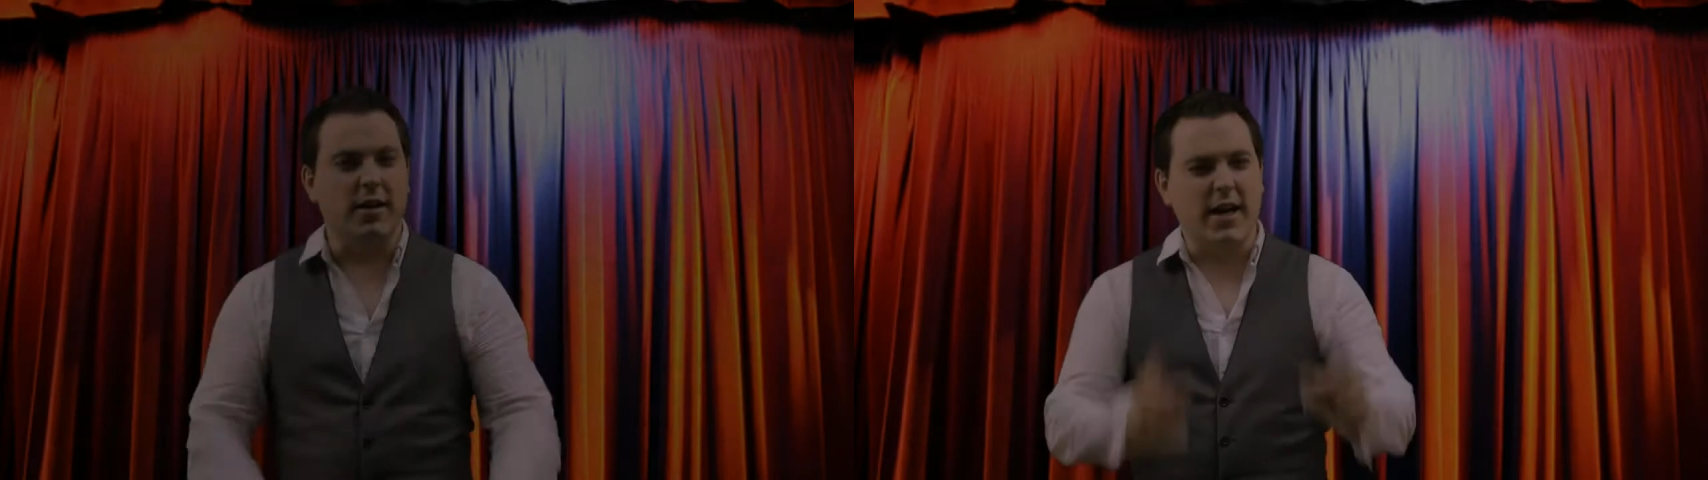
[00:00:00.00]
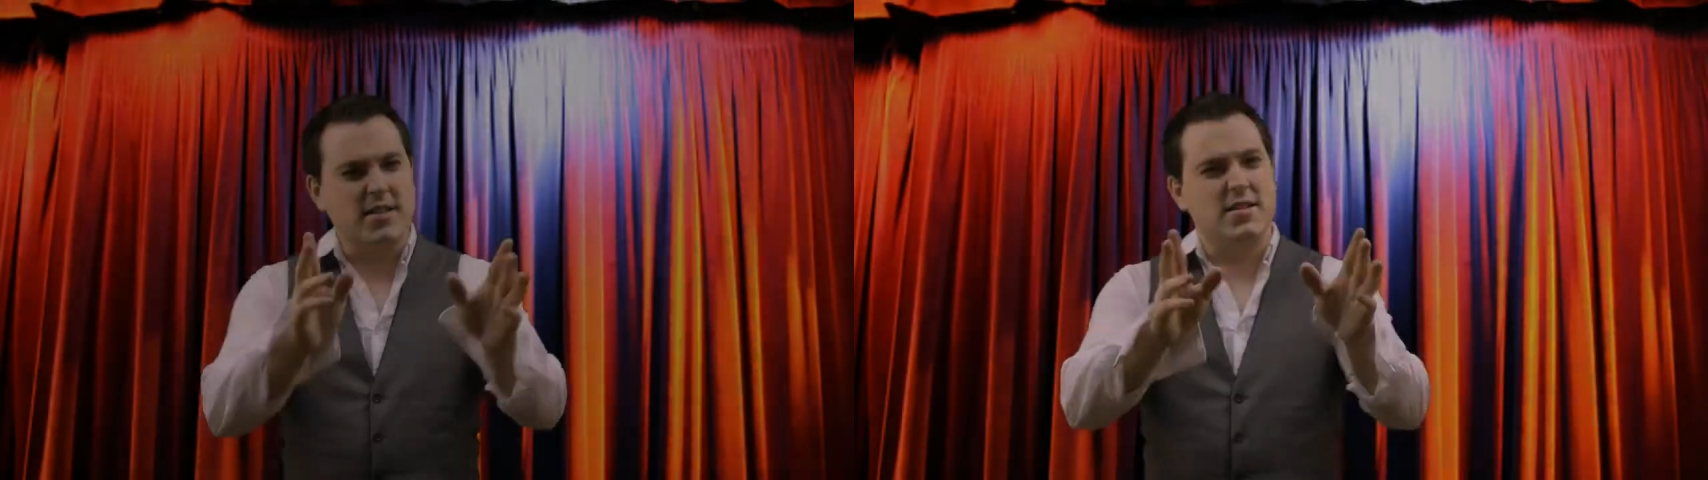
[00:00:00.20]

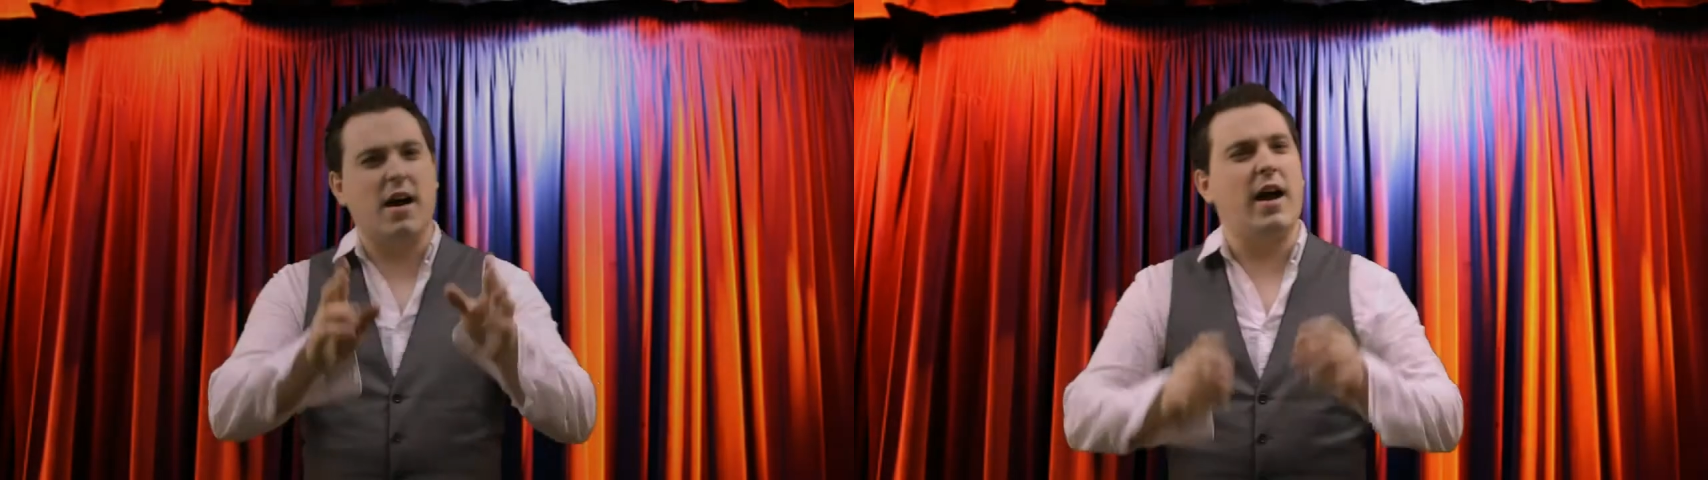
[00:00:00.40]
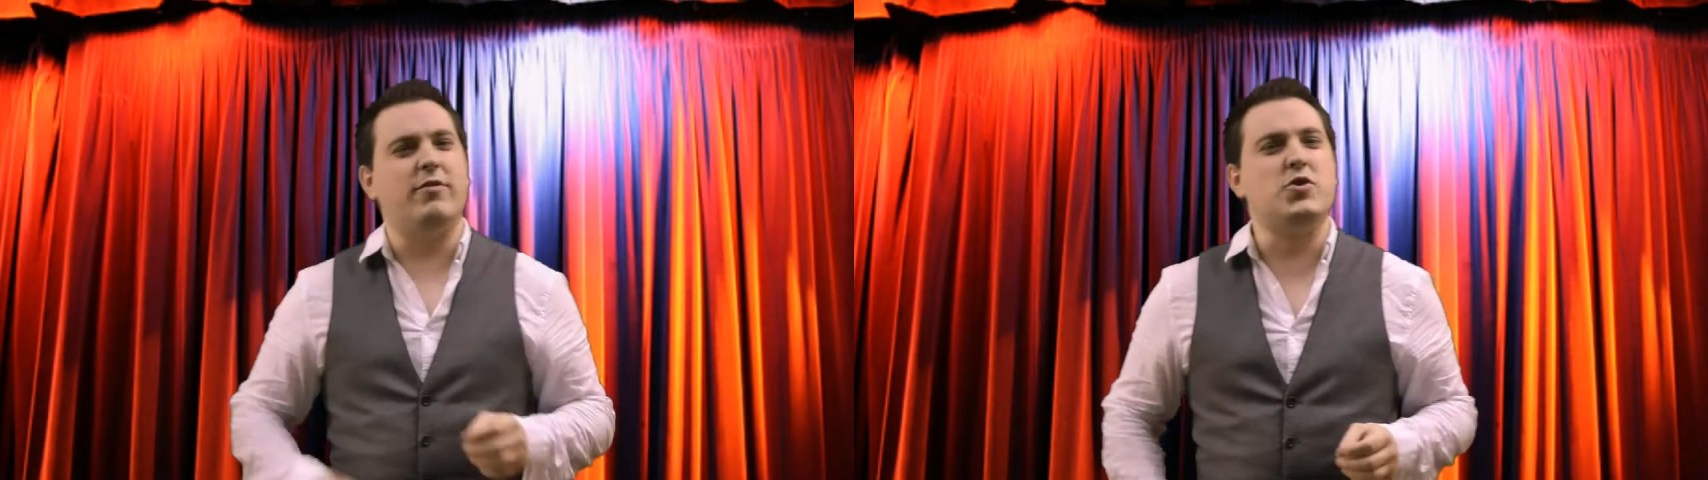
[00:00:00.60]
Yes,
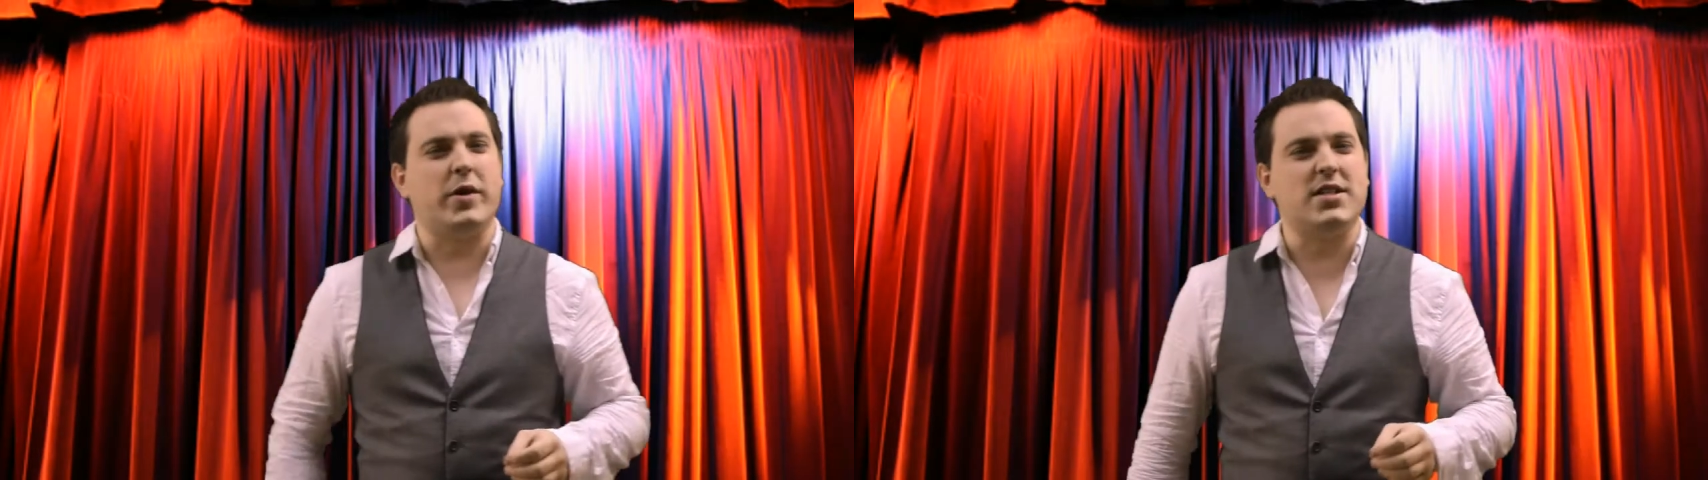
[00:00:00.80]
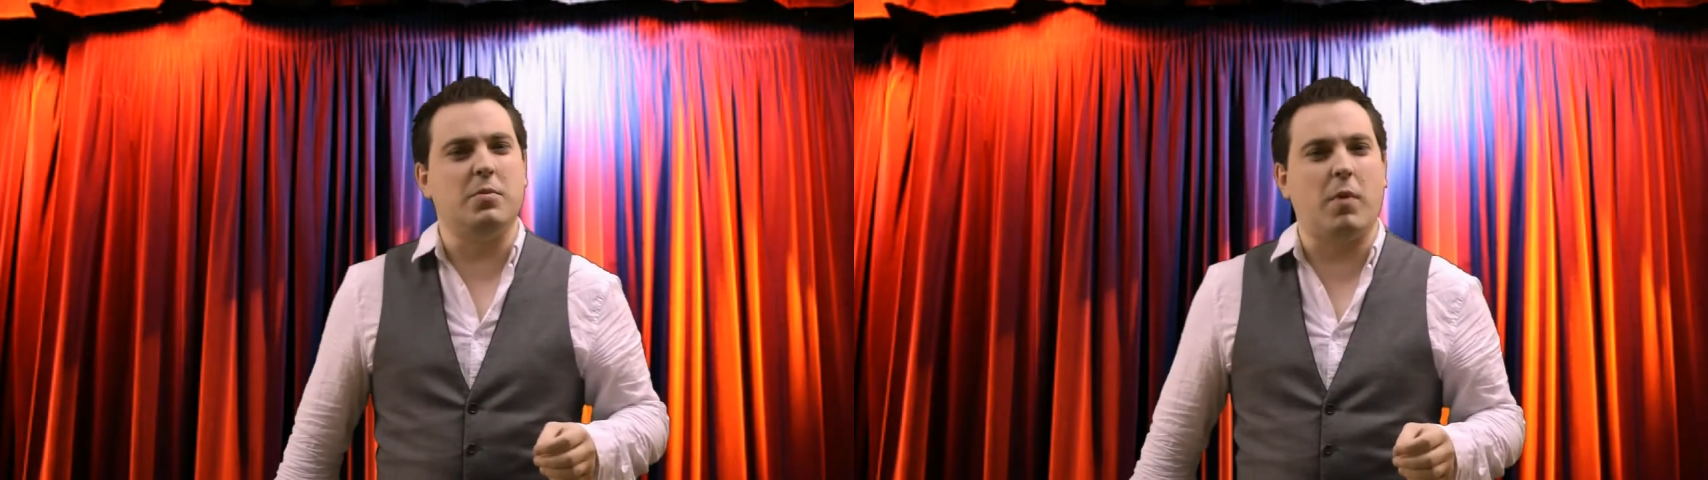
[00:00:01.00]
I have
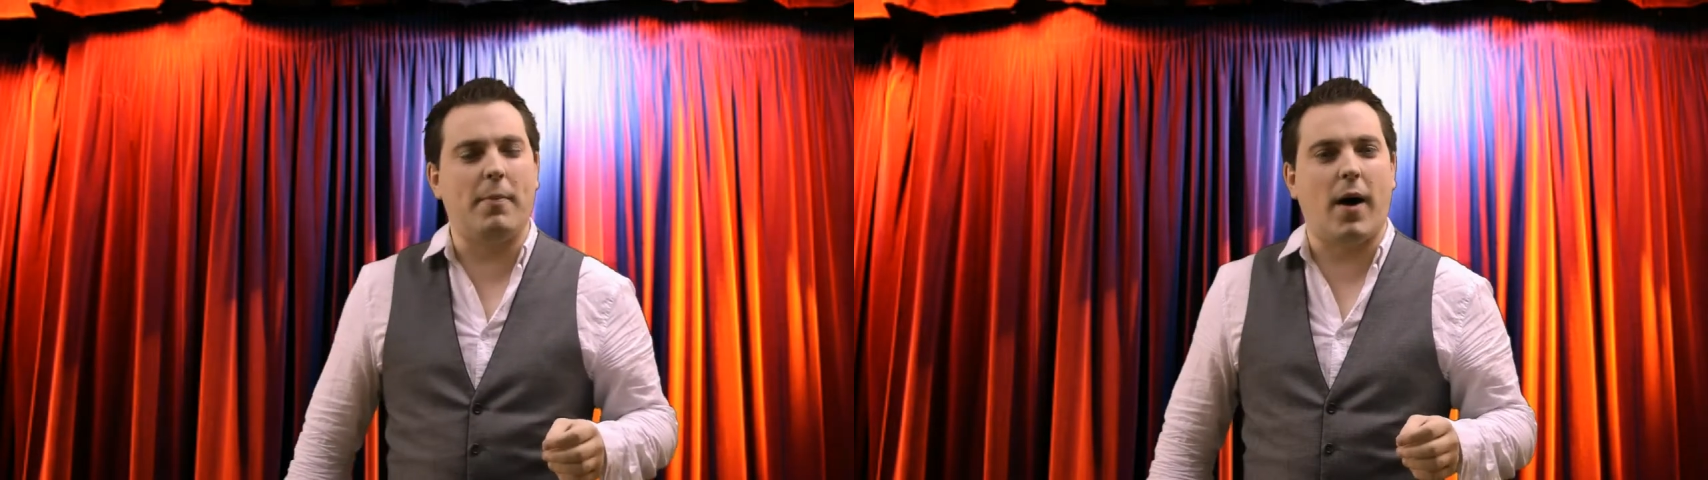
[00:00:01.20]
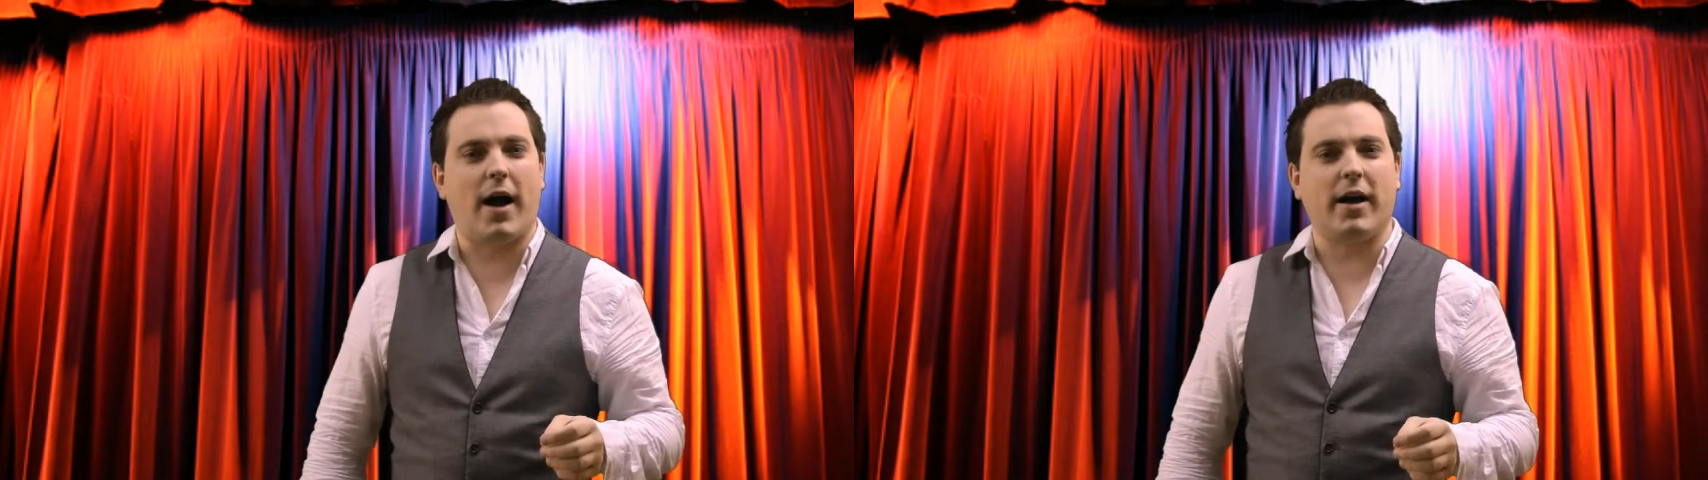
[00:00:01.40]
tricks in my
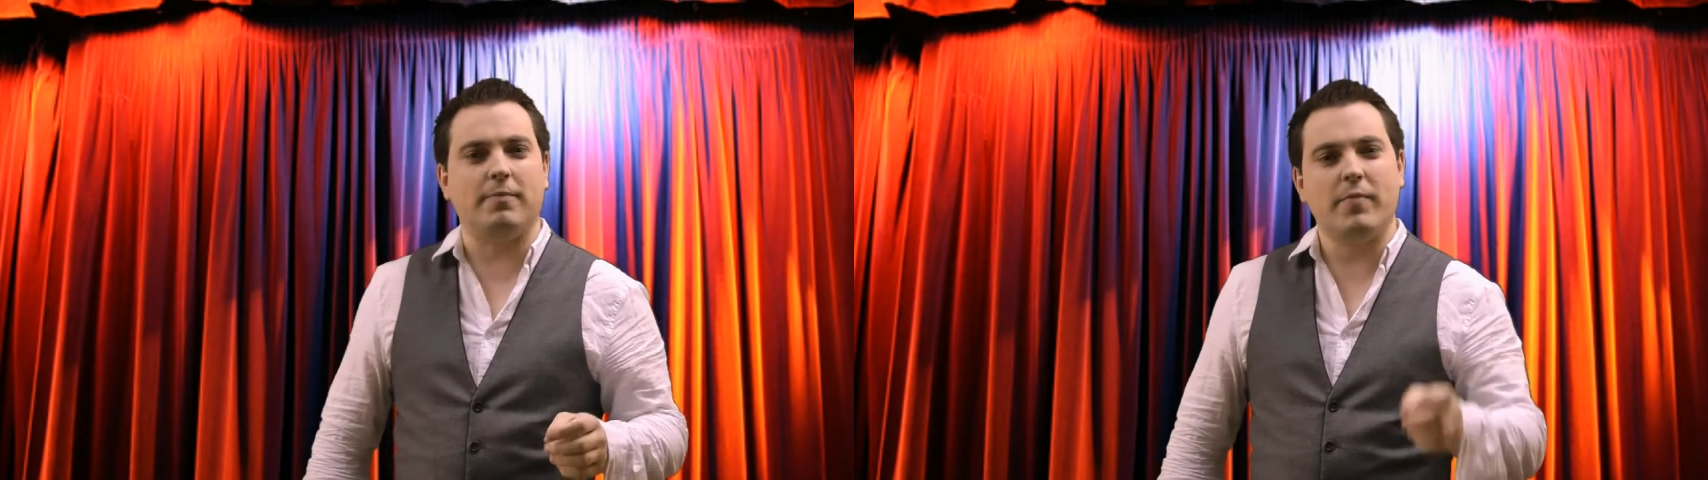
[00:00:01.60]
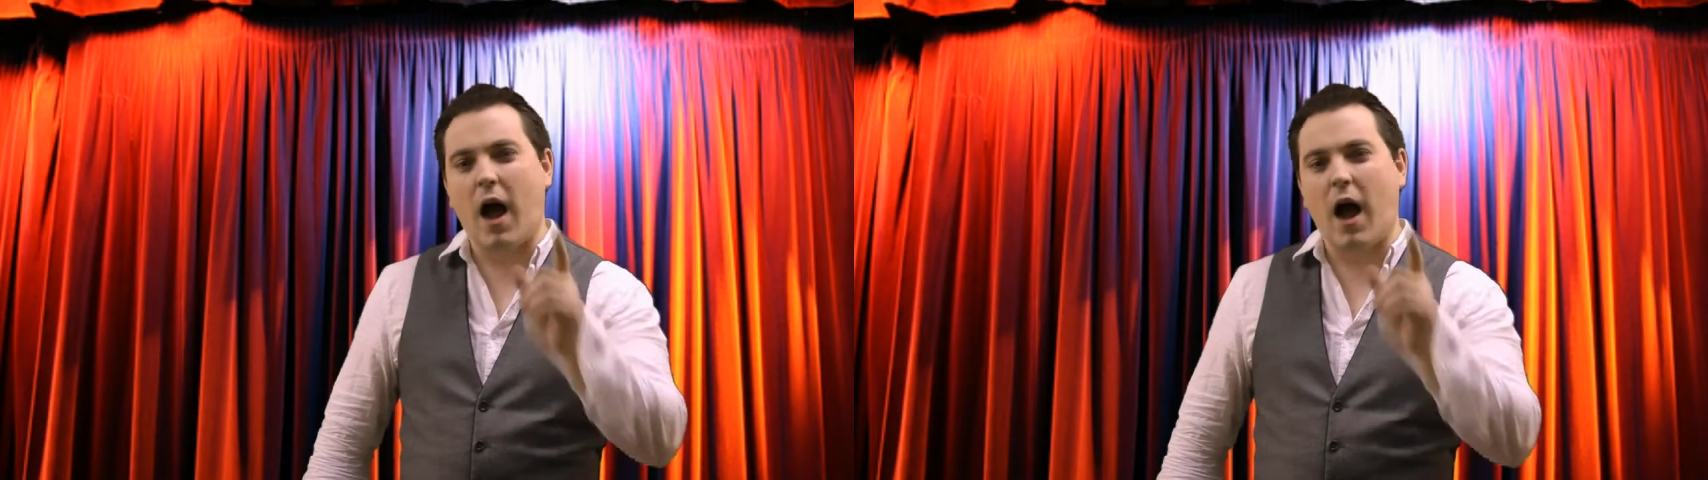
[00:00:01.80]
pocket.